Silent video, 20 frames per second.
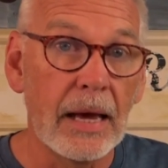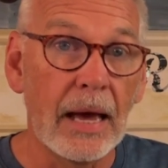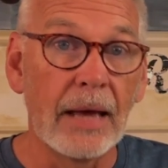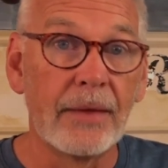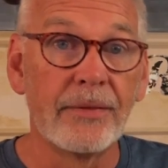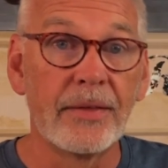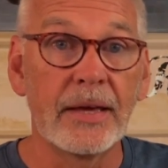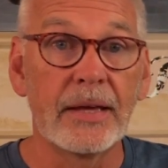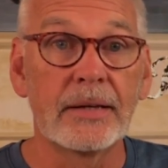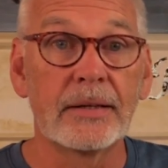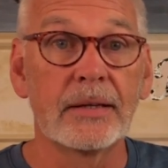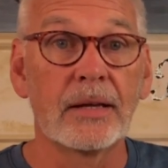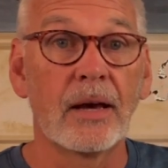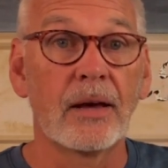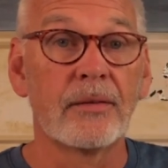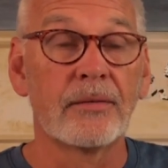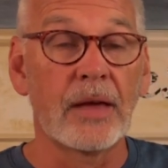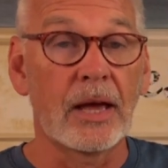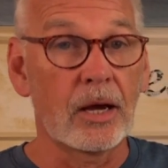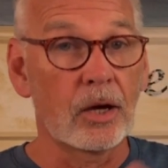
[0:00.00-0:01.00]
And then
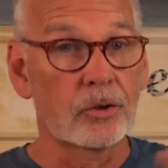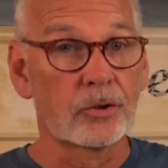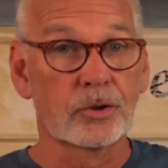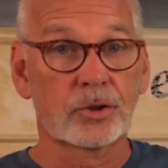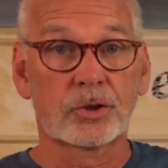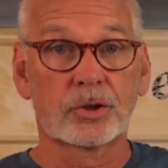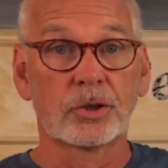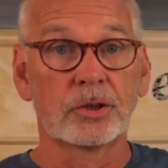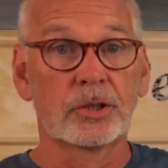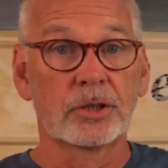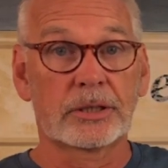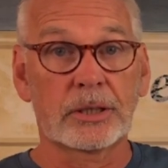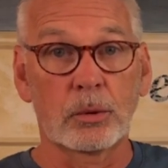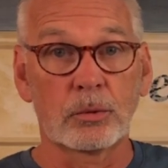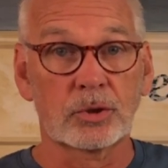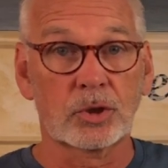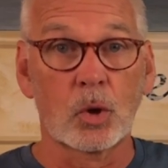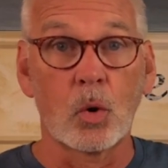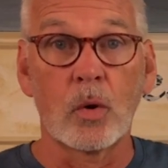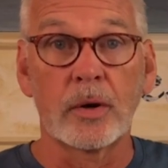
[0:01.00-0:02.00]
they understood that there
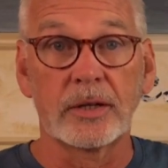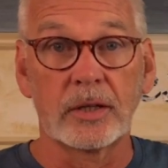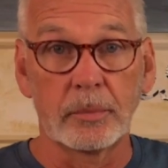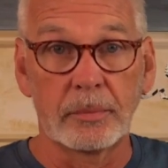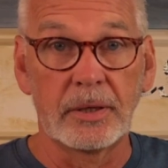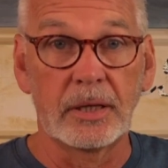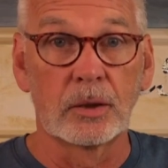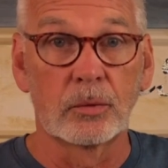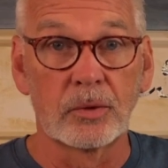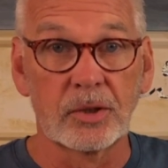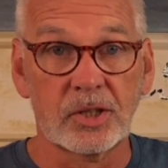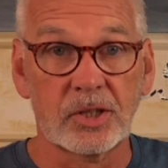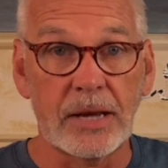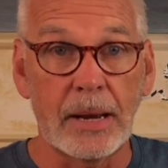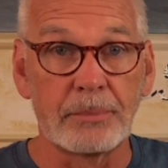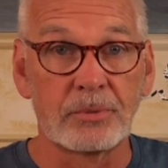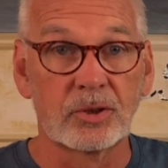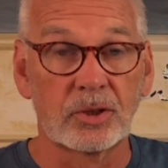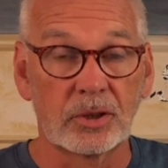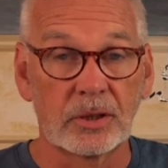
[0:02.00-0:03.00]
was going to be a
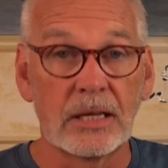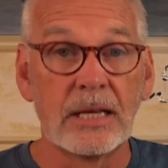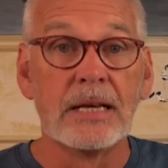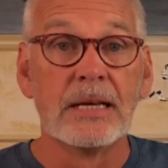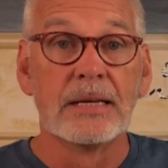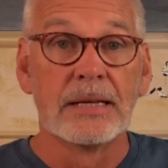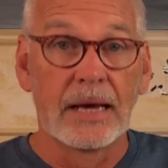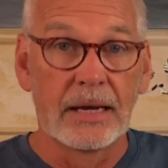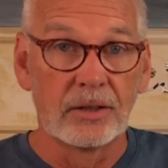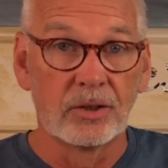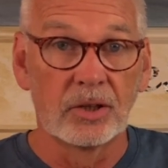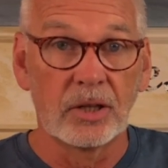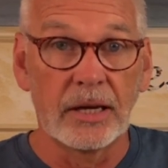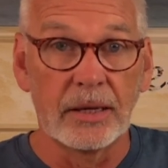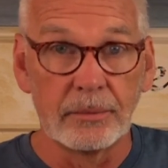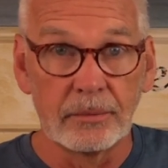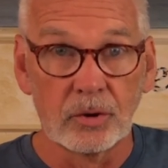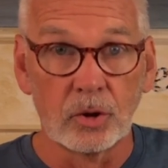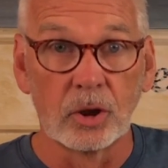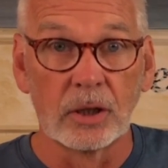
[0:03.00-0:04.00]
reception,
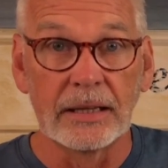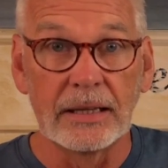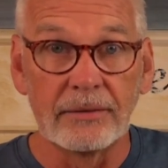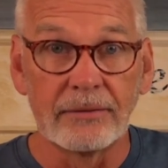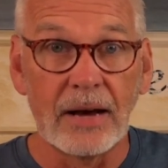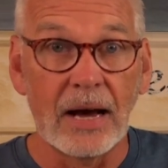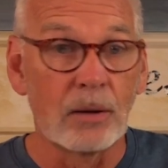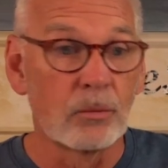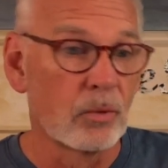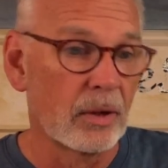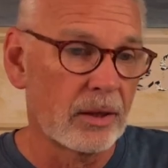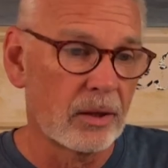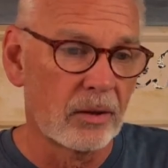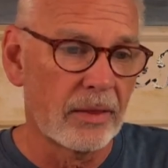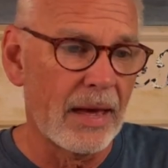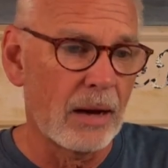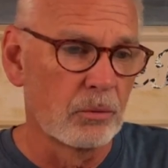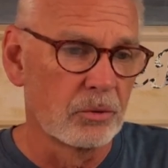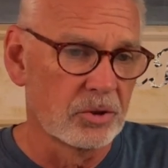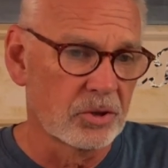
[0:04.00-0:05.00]
and Levi, whether
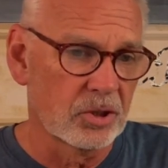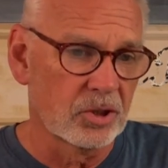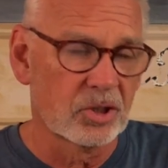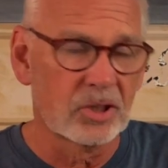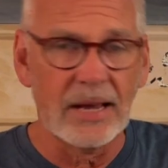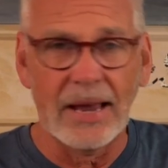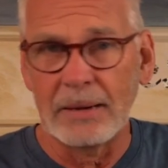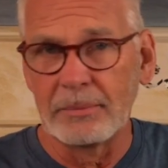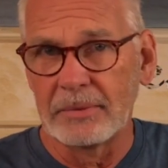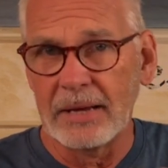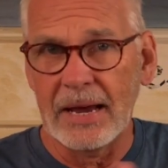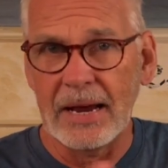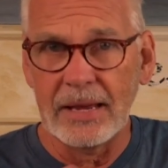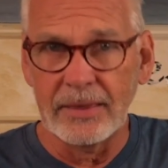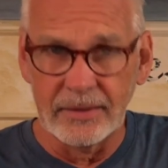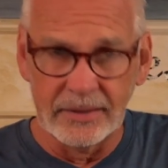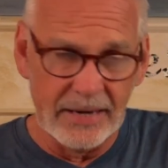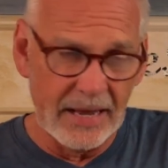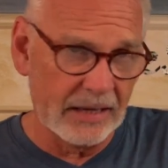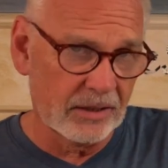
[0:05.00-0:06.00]
that was the same day,
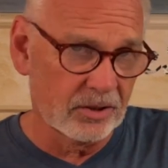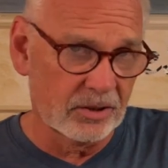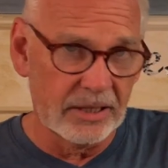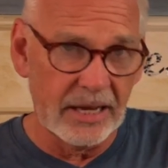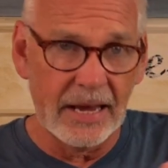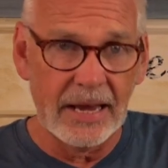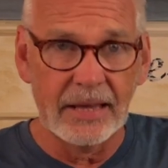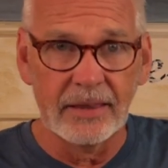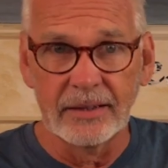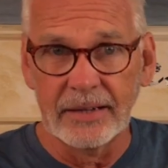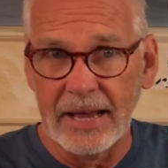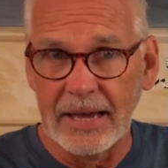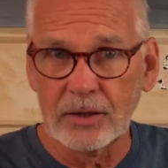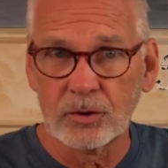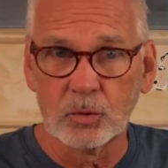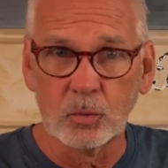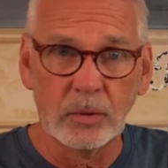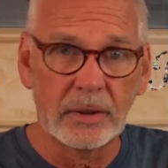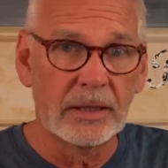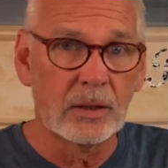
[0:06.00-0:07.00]
the
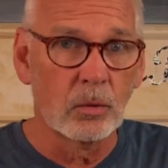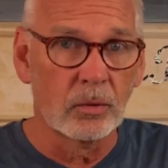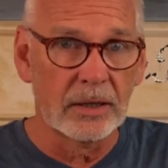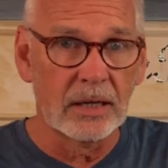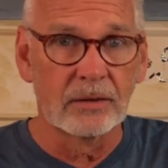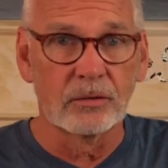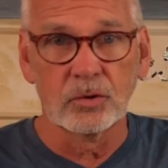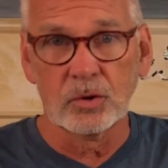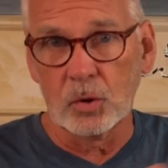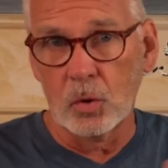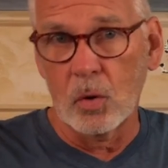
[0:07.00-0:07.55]
next week, whatever's